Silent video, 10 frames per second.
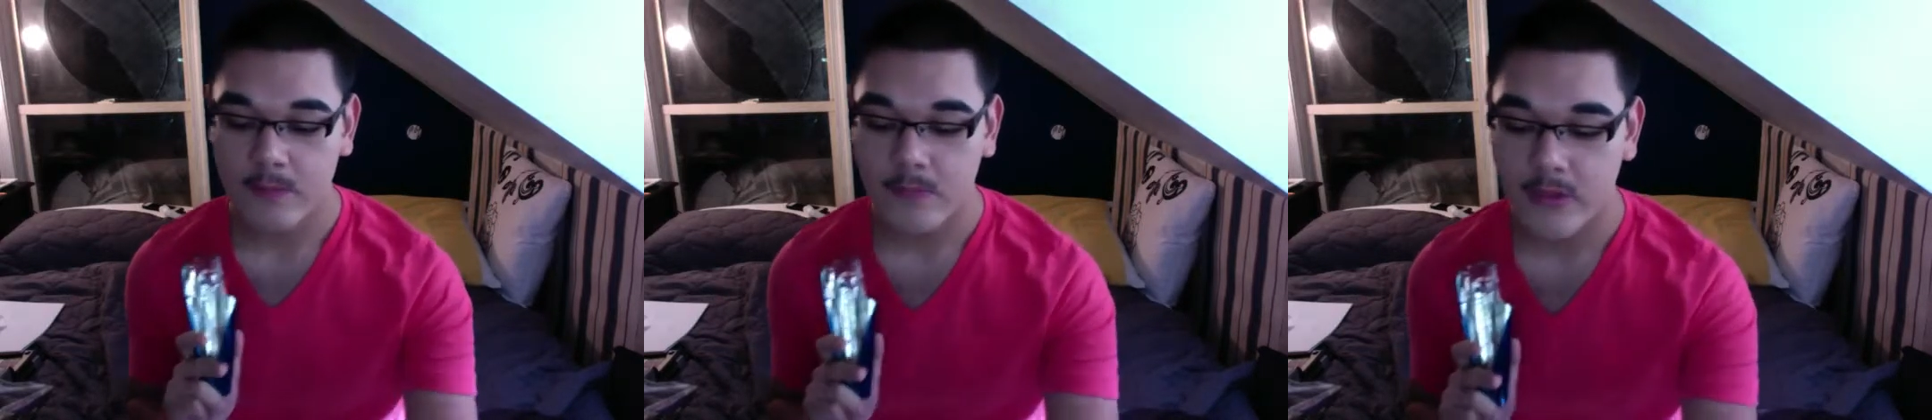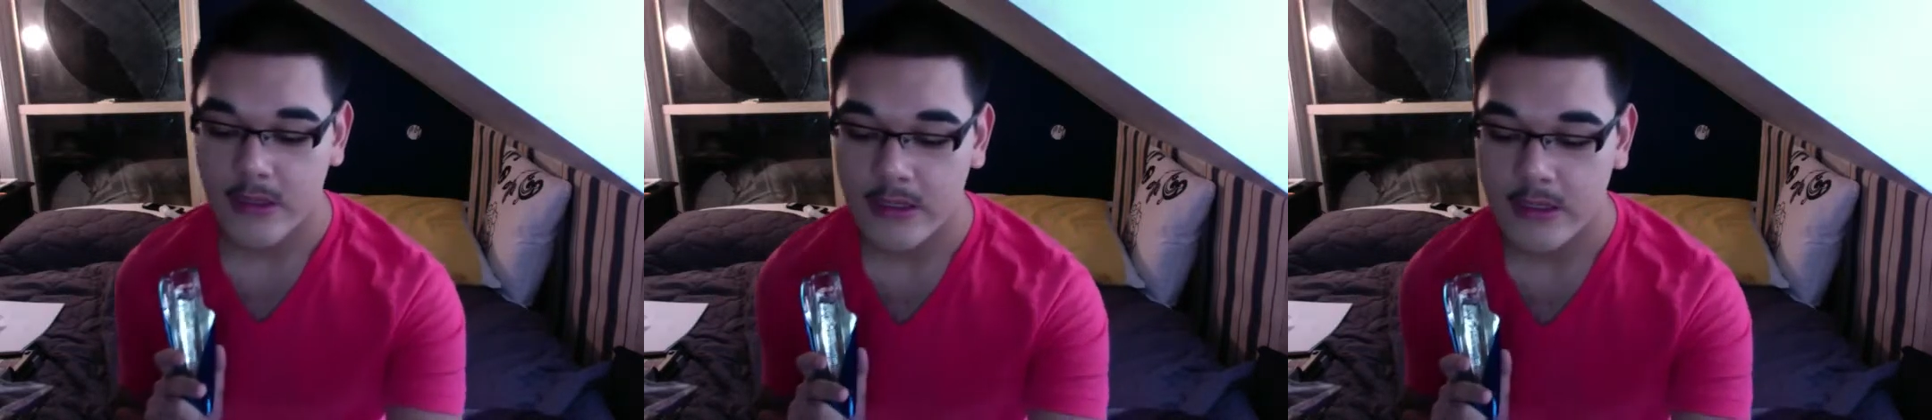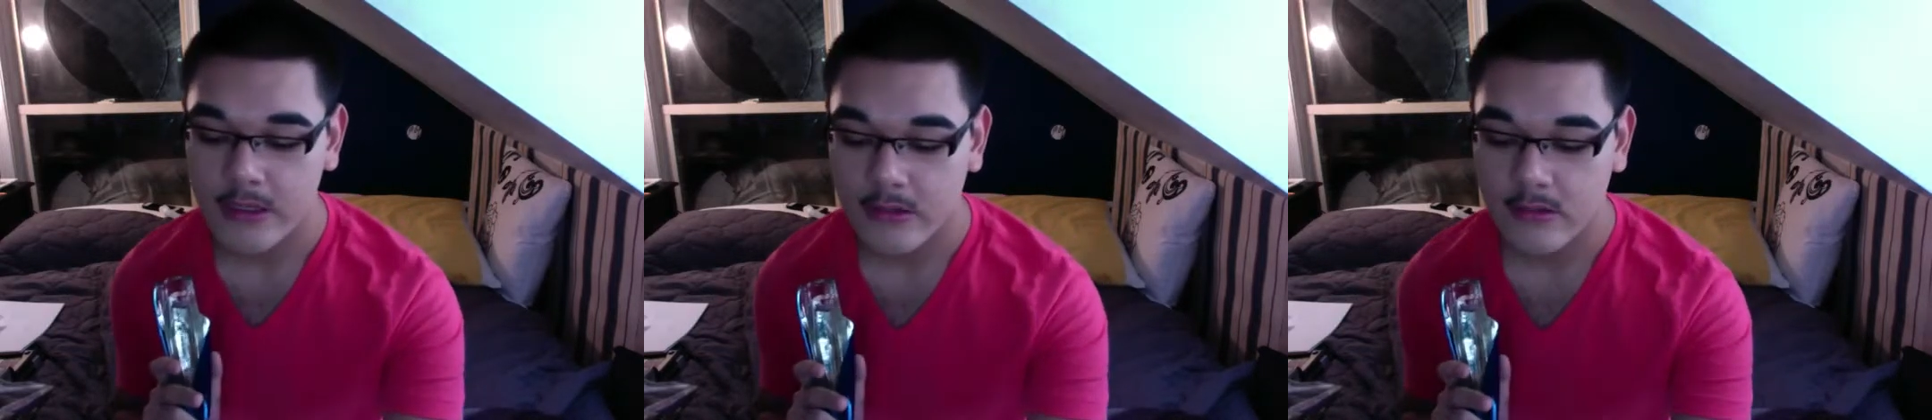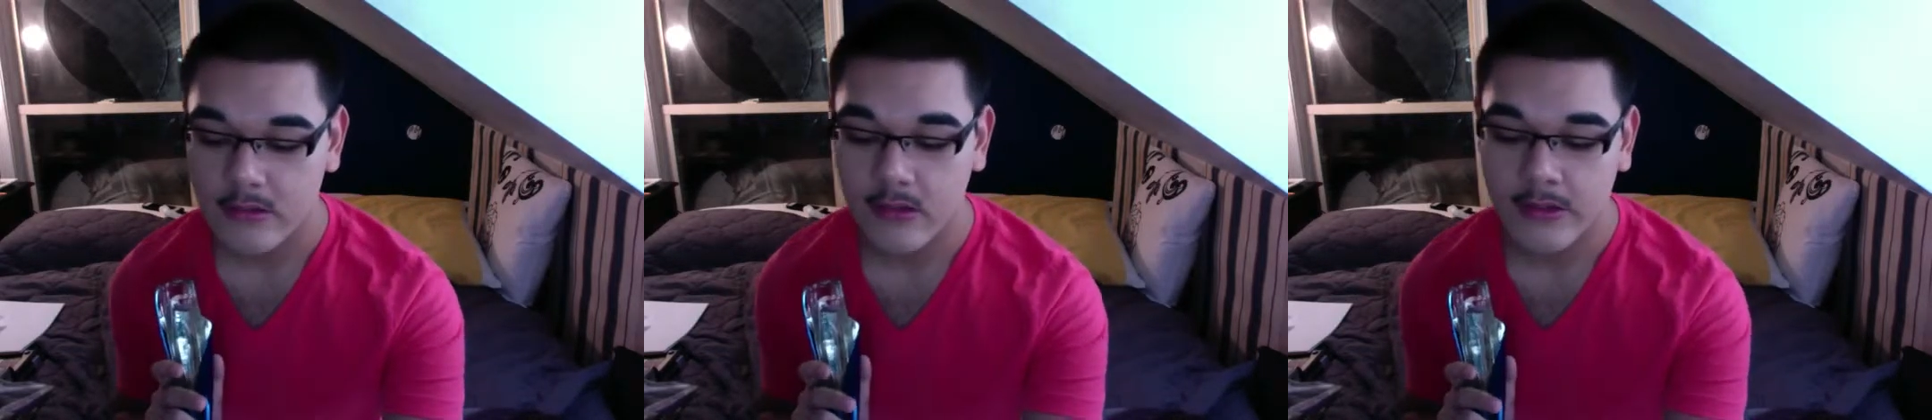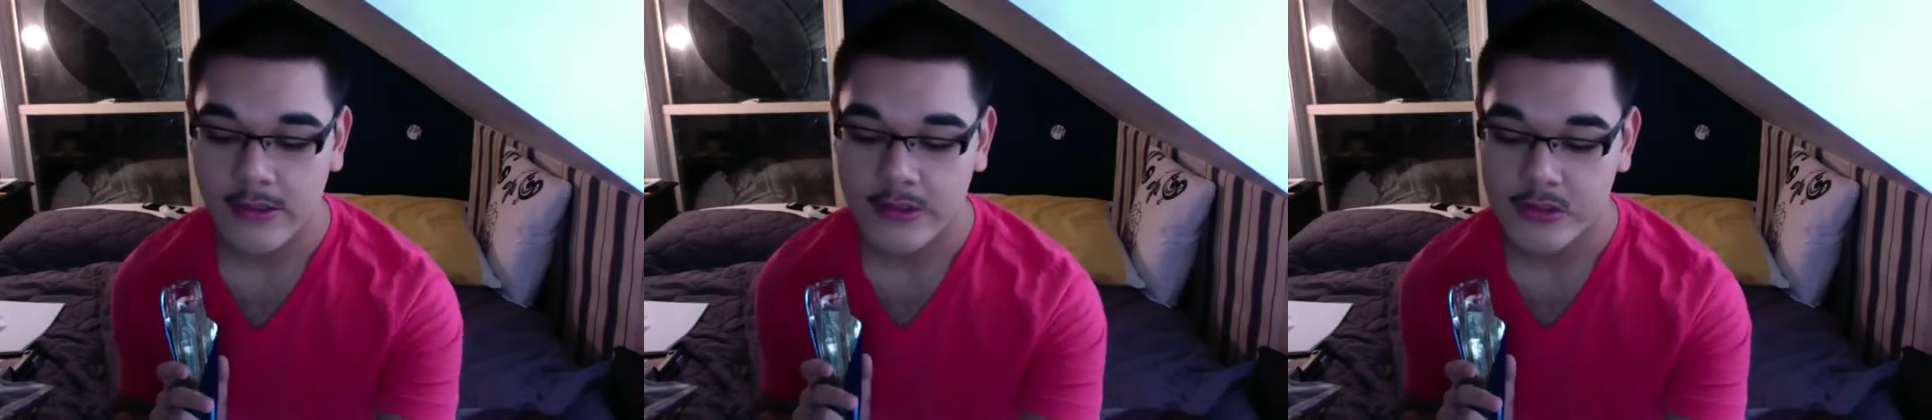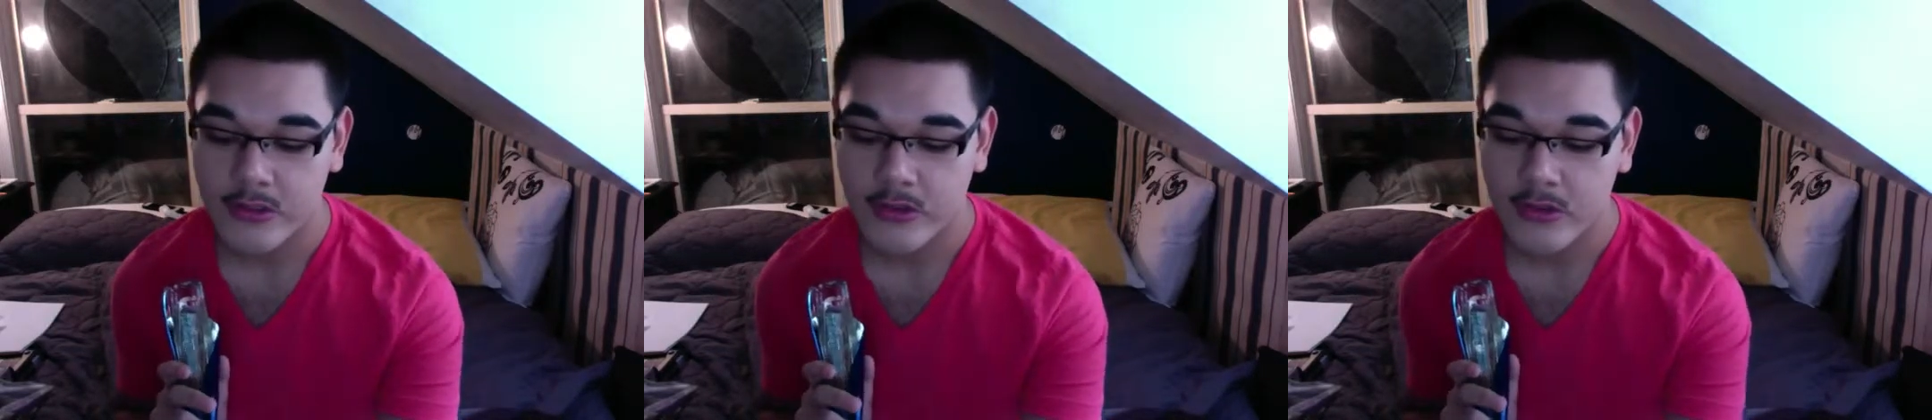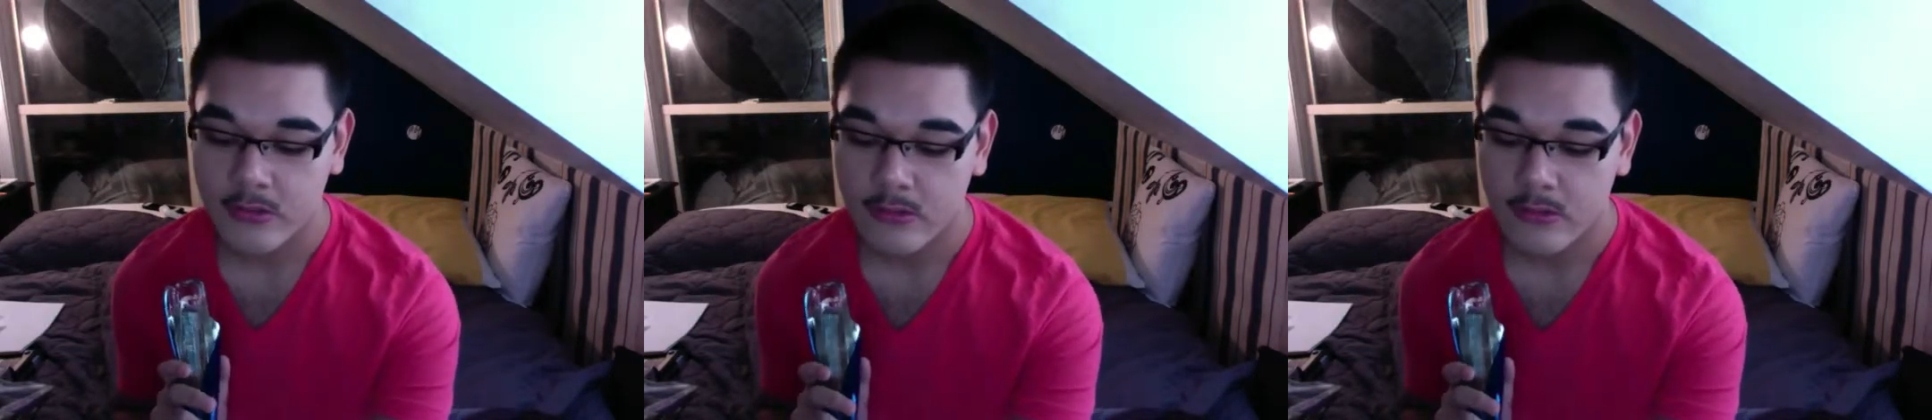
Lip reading: Heat Elixir.